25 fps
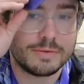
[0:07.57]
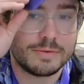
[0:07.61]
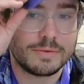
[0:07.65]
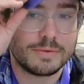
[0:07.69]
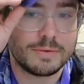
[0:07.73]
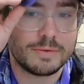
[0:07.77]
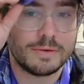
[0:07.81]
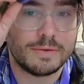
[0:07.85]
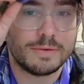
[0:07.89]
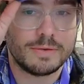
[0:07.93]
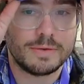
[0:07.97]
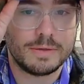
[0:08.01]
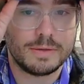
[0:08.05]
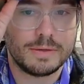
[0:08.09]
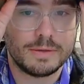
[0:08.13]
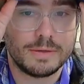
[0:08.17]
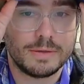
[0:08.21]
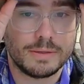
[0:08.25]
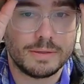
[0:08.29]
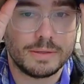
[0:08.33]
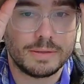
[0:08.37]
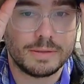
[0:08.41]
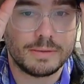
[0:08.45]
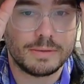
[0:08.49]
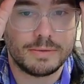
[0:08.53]
That's crazy.
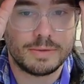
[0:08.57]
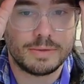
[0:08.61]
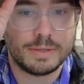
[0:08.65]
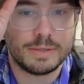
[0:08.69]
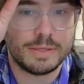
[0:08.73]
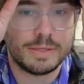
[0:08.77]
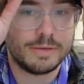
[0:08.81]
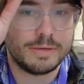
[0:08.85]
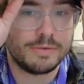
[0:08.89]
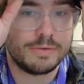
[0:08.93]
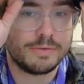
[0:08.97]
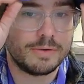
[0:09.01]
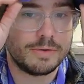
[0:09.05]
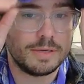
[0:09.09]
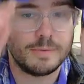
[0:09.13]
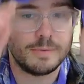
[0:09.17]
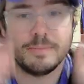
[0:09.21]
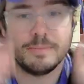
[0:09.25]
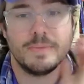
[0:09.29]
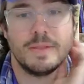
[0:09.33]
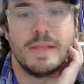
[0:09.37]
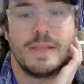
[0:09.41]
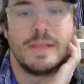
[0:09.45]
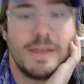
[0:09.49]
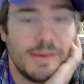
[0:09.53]
I don't know how to get it straight.